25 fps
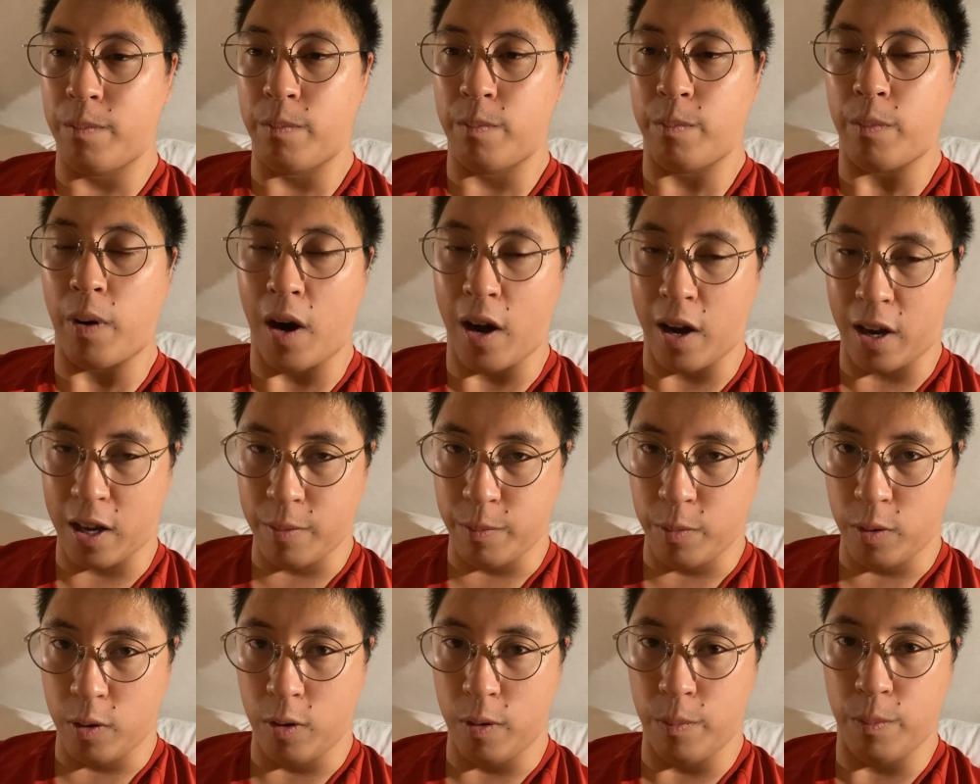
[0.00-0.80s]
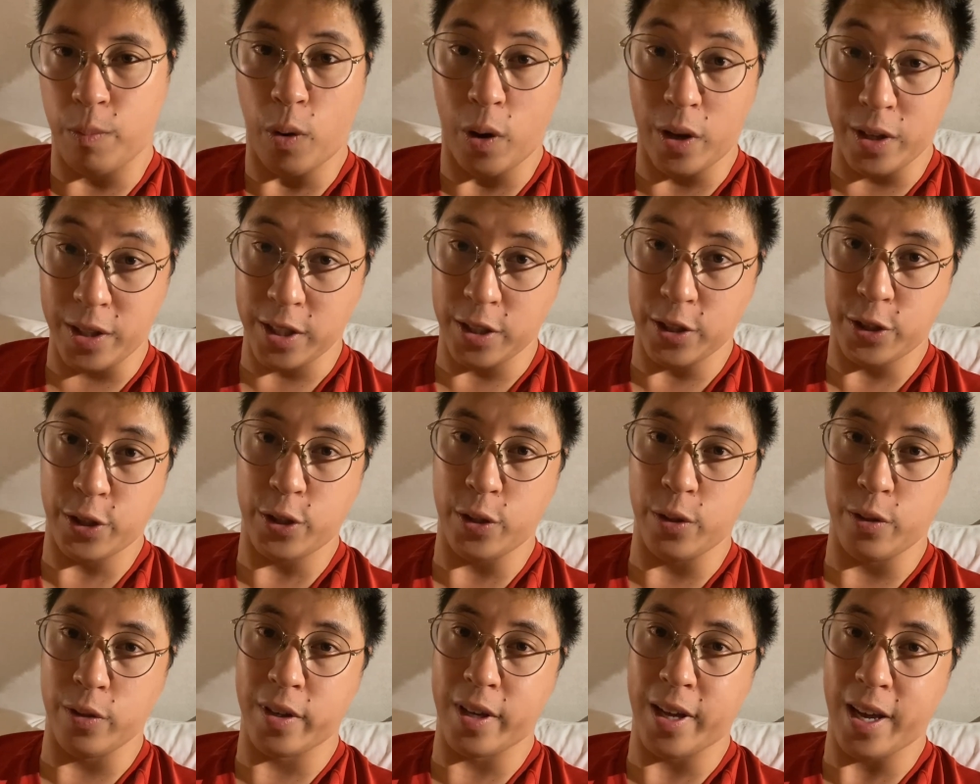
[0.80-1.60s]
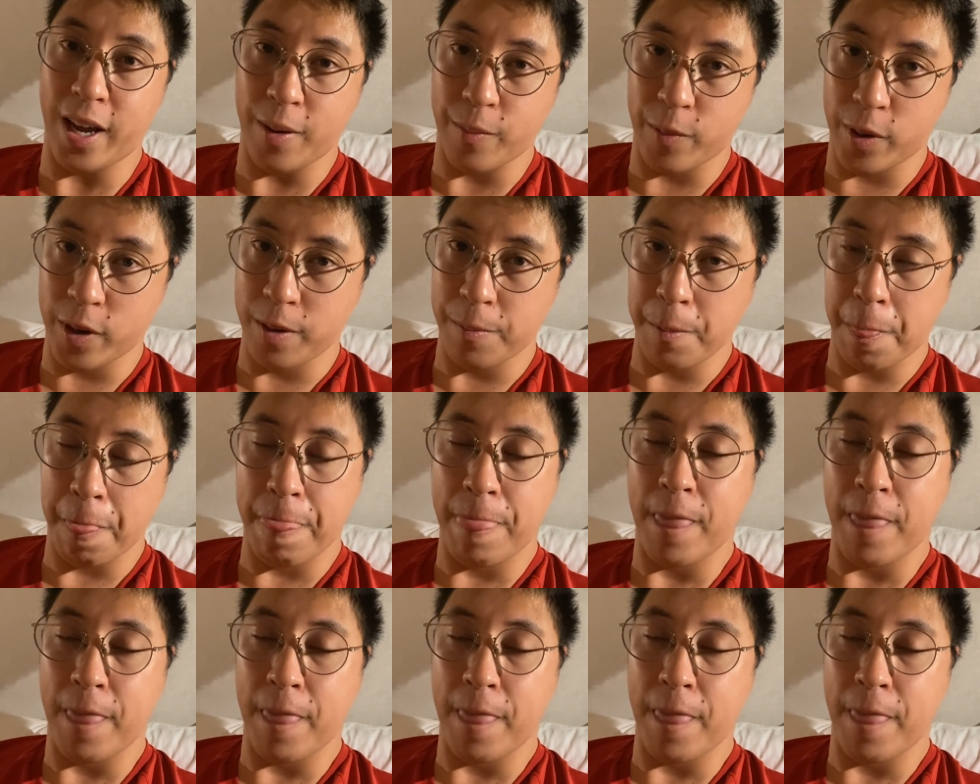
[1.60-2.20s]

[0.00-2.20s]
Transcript: pocketable point and shoot camera,